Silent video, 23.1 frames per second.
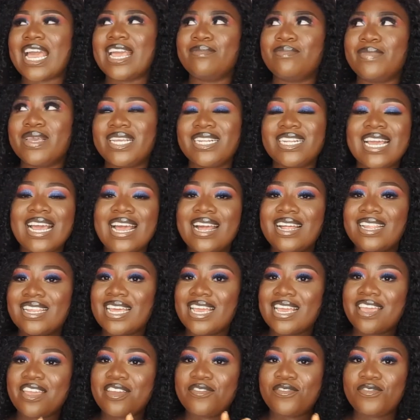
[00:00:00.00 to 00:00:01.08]
I made
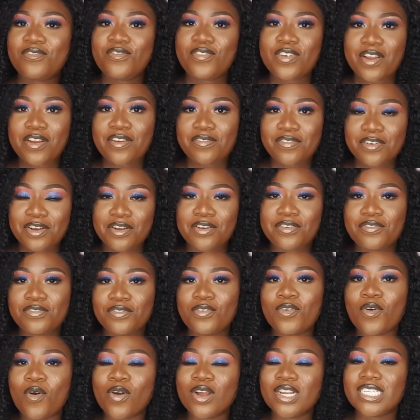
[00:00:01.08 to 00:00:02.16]
like a very, very
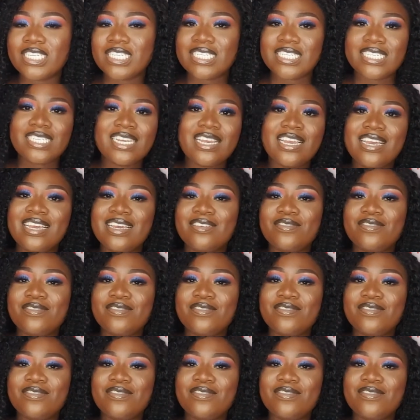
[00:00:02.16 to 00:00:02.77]
funny